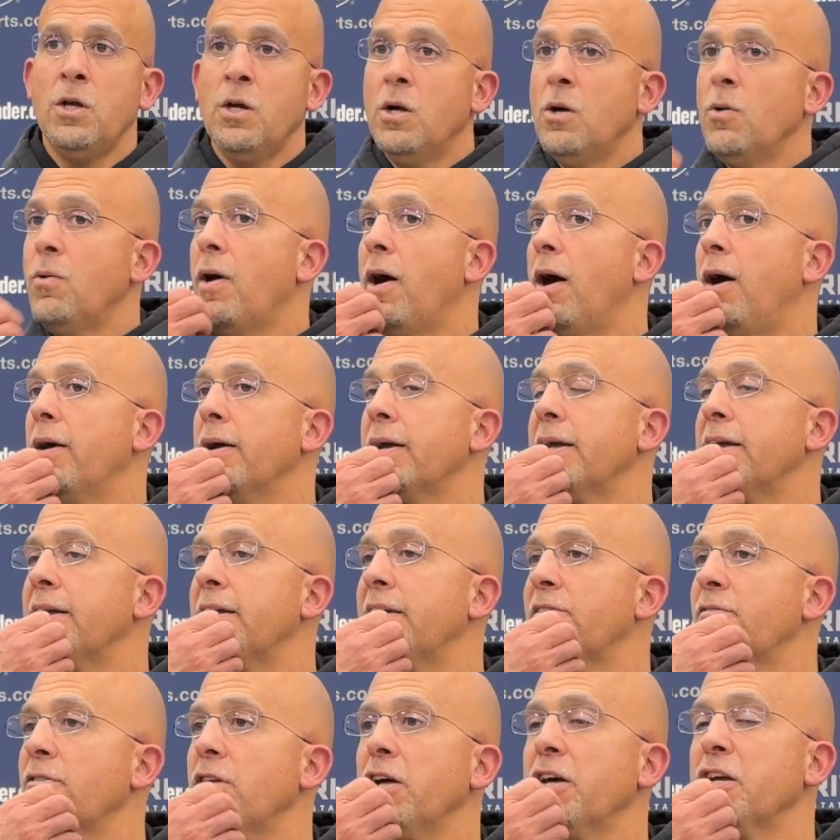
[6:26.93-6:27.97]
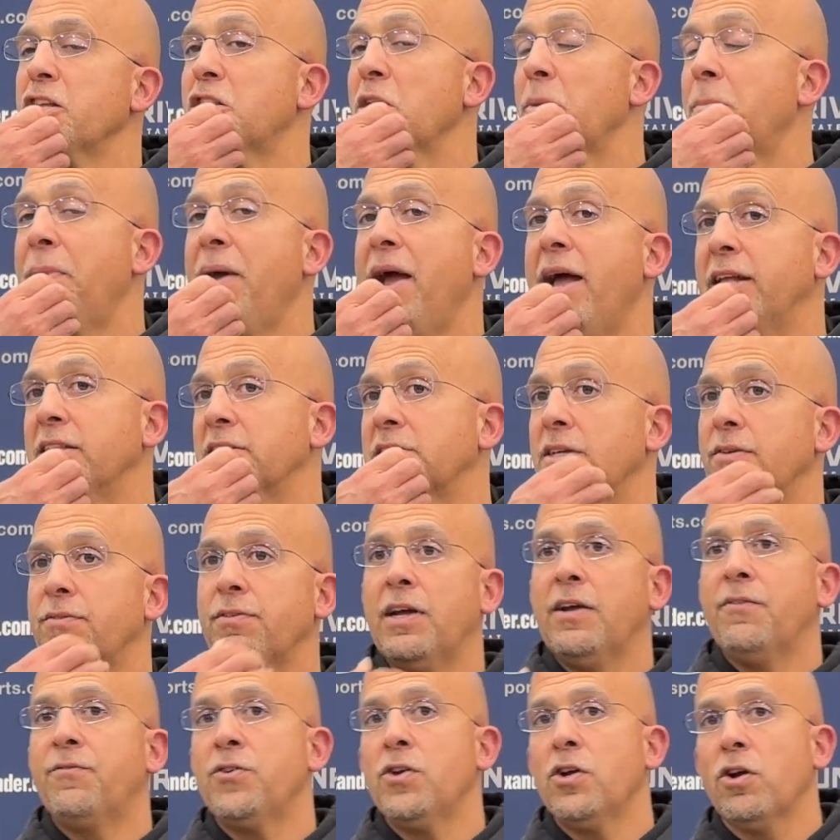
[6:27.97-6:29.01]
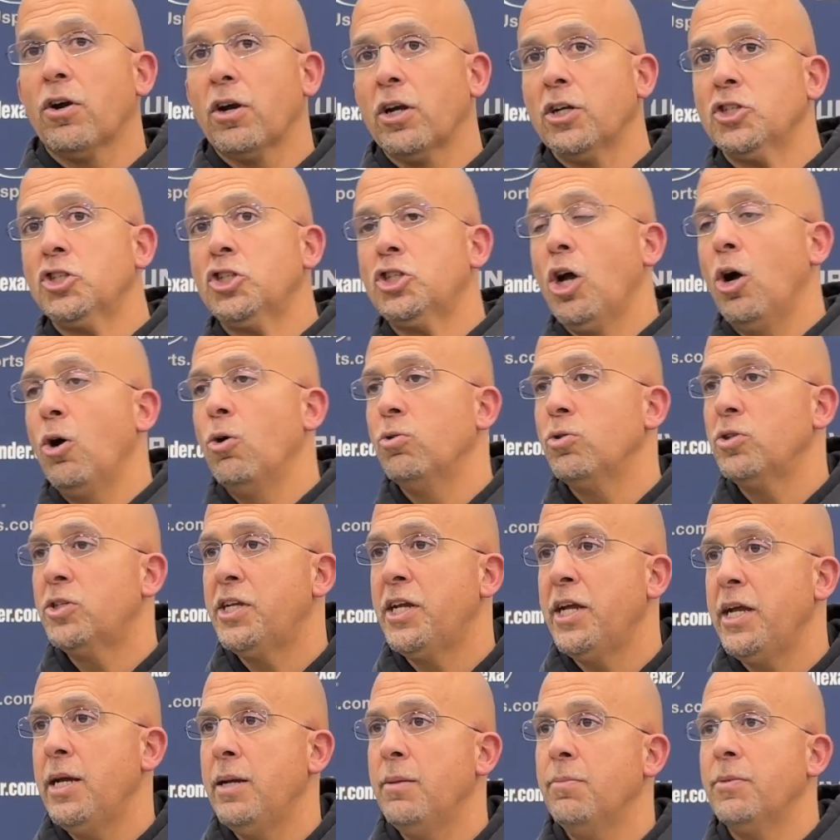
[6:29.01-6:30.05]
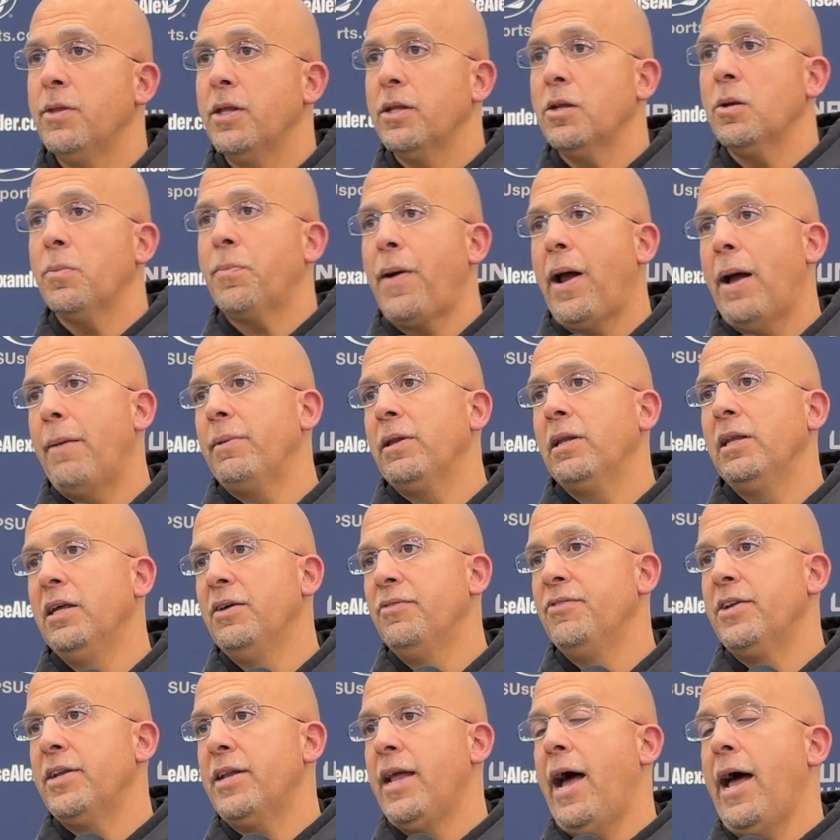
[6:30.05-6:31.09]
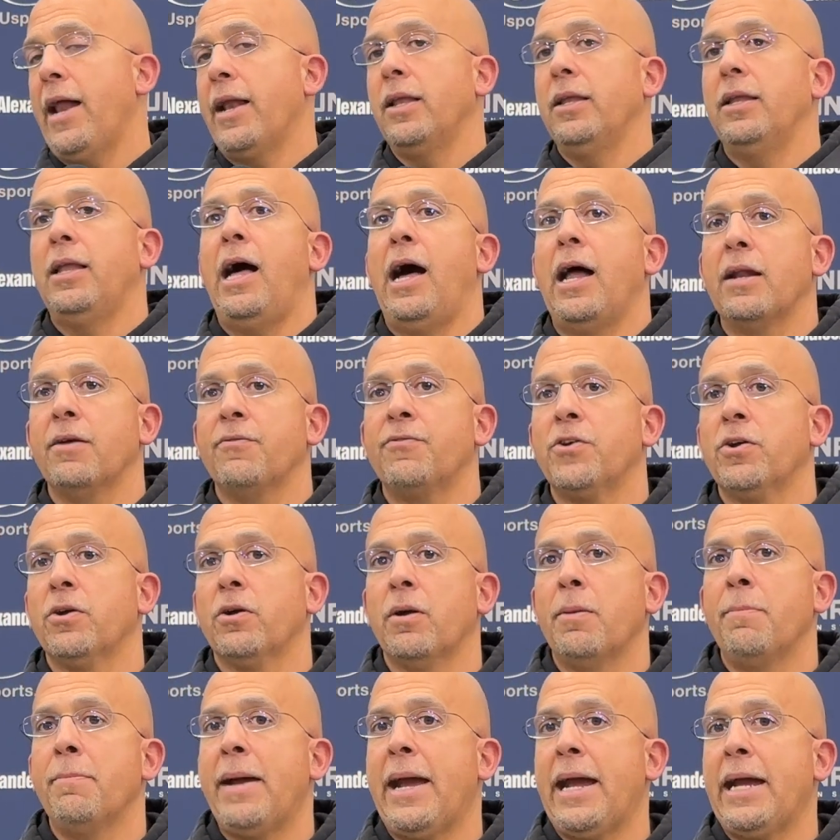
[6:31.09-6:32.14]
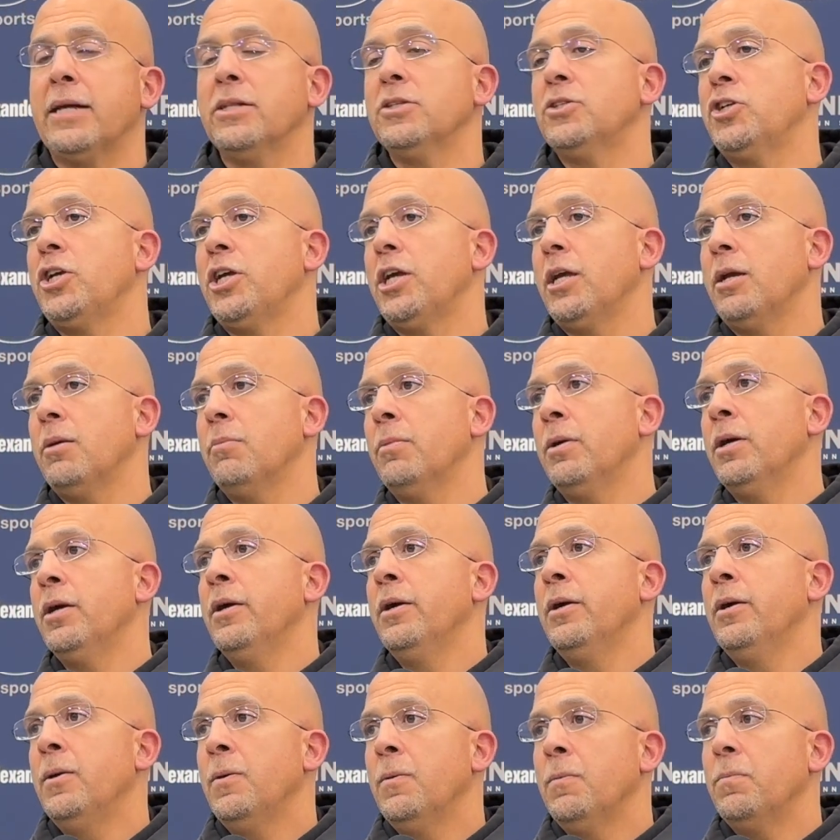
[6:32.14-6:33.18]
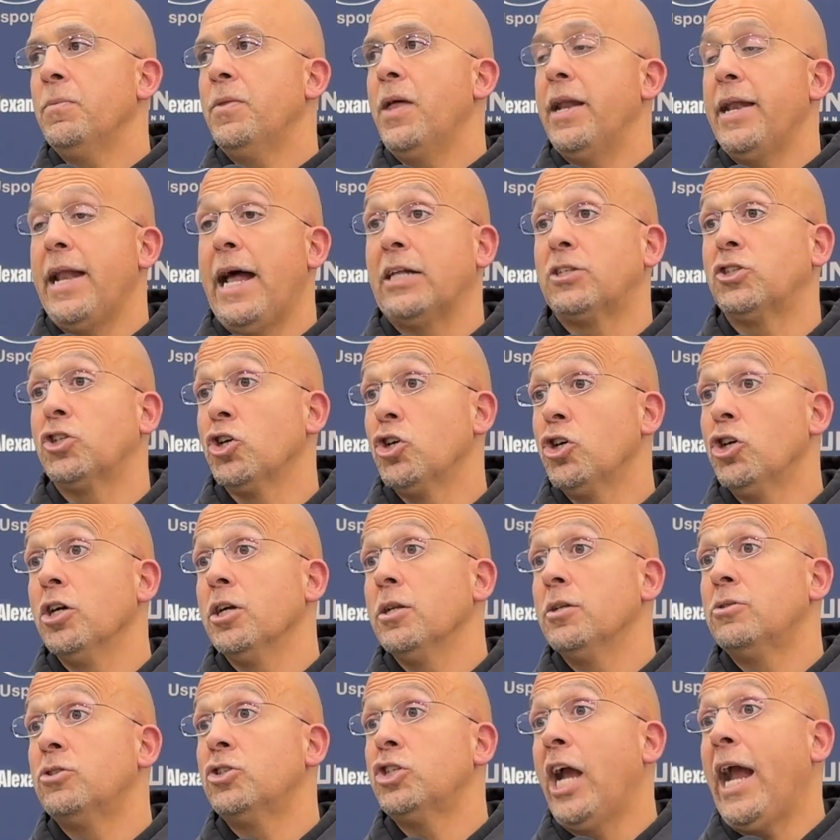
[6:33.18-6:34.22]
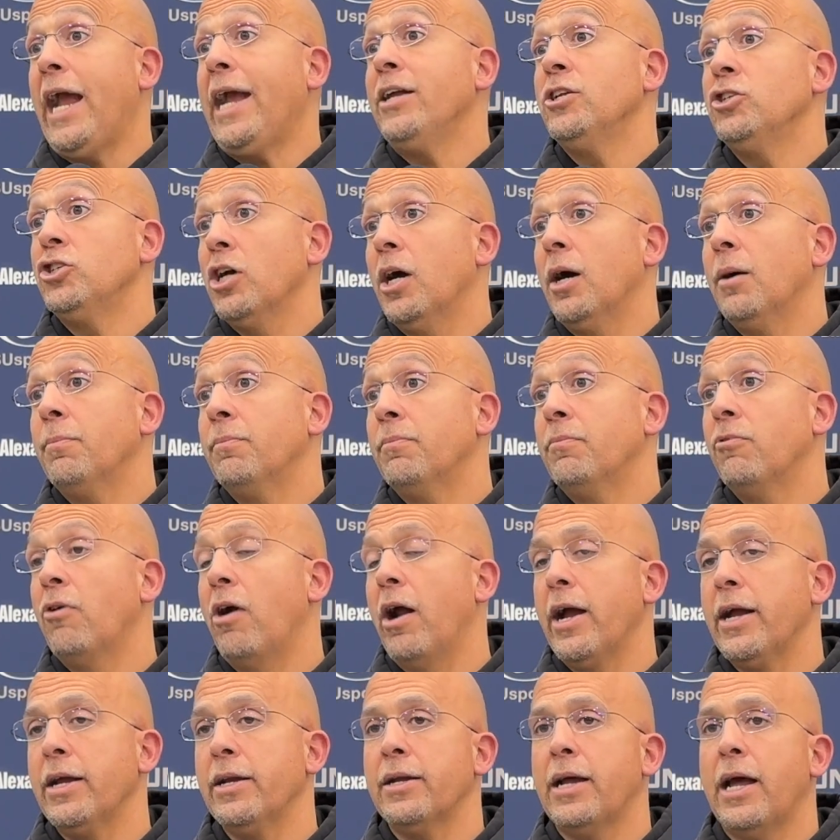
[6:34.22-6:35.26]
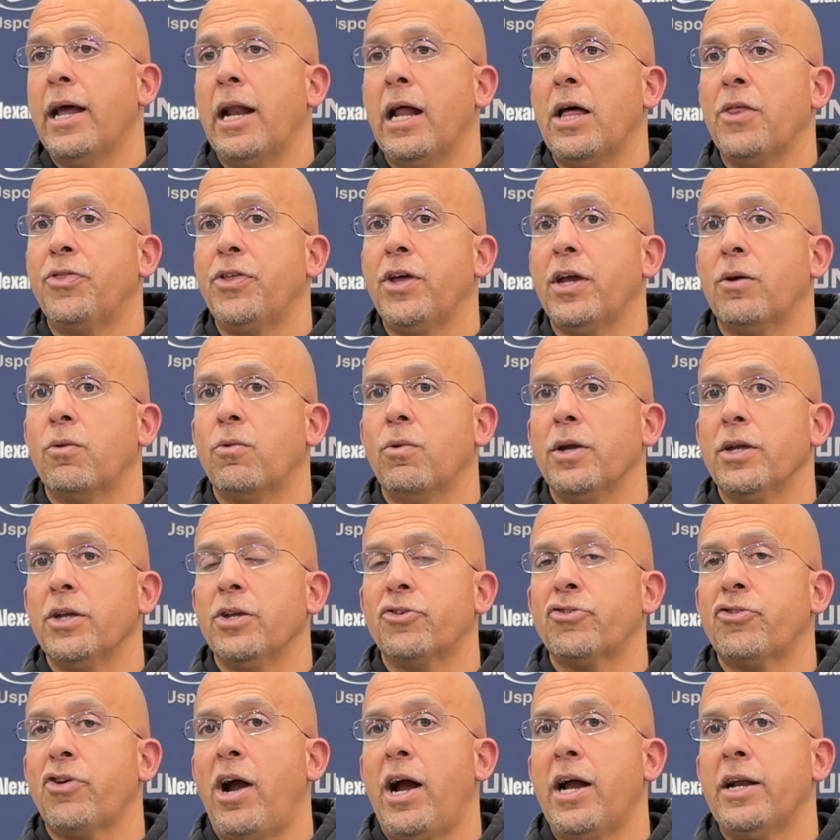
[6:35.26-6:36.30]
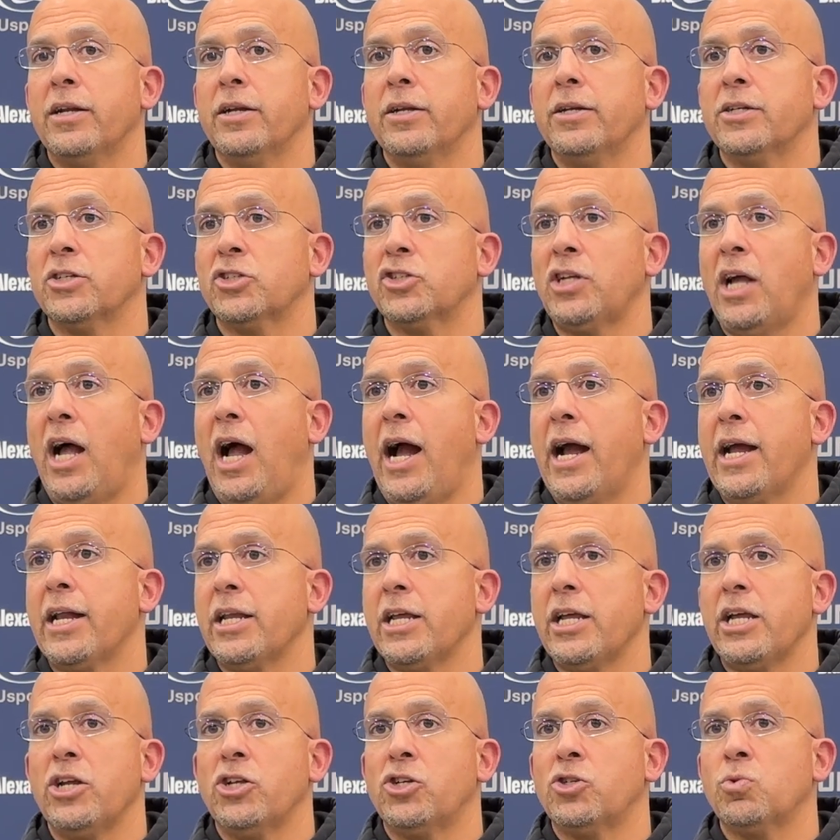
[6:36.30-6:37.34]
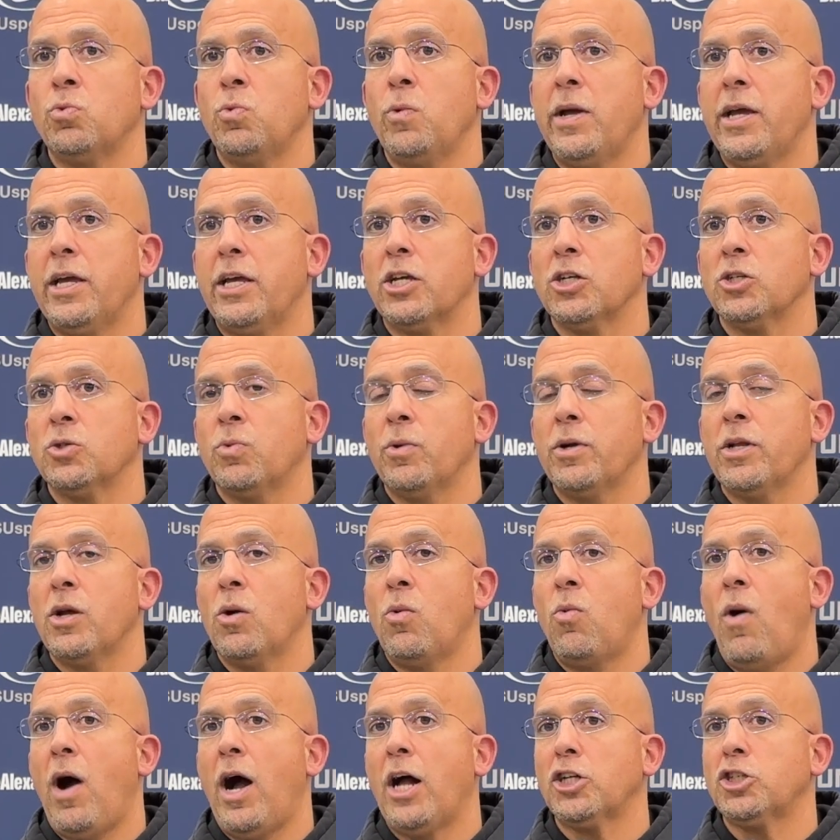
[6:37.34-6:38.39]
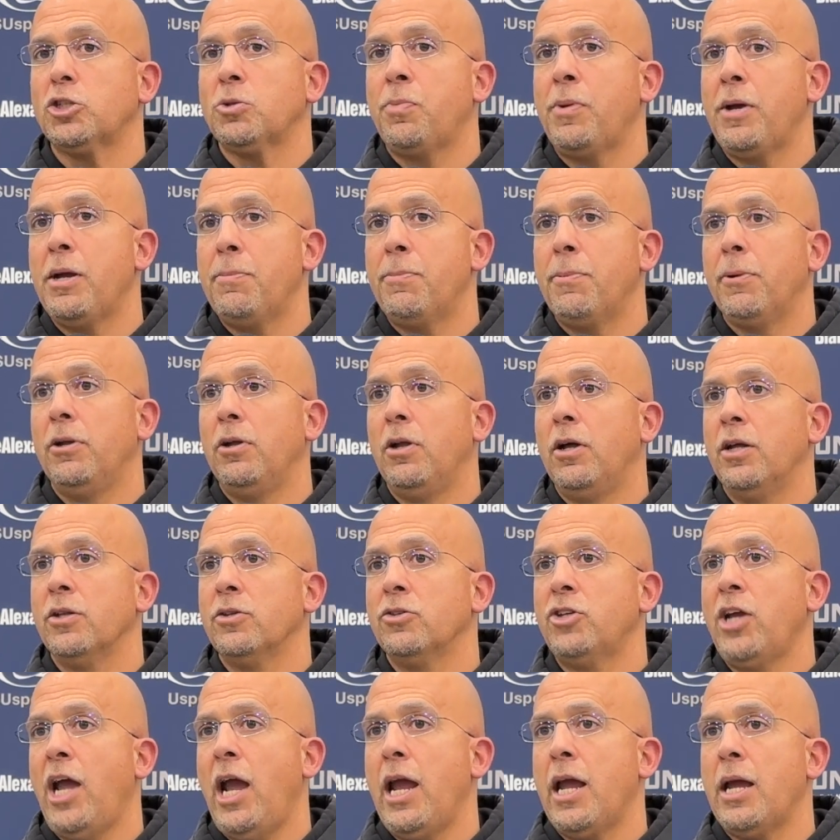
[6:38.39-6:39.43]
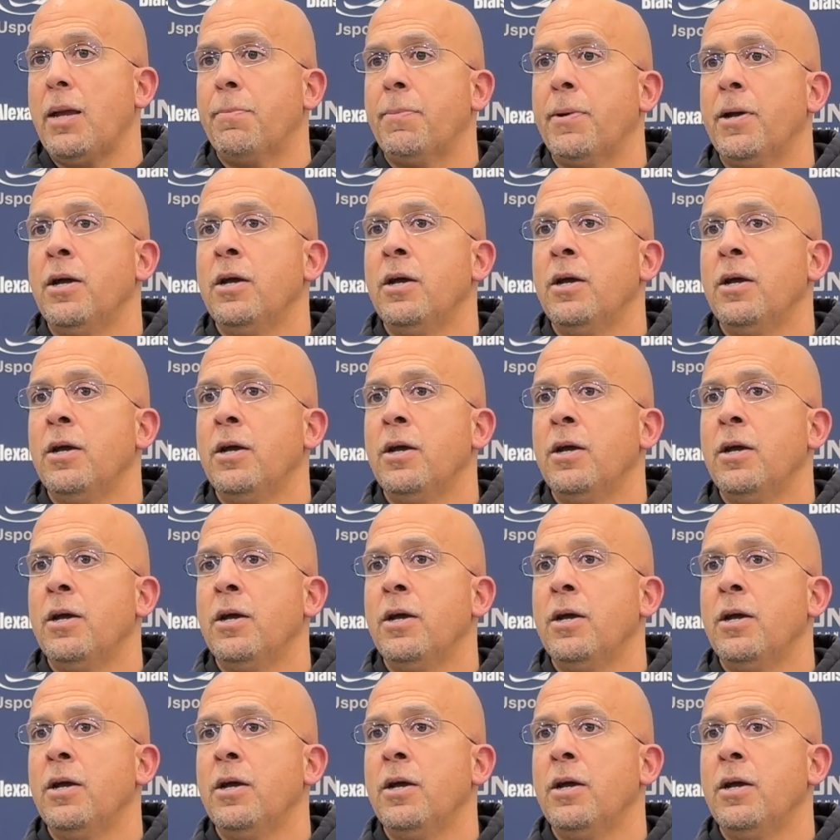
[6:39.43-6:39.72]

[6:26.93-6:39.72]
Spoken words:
Well, it really depends. If you're a zone team, then you probably live in that a lot. If you're a man team, then that's a good changeup, right? And I think what you're trying to decide each week is when you watch people on tape,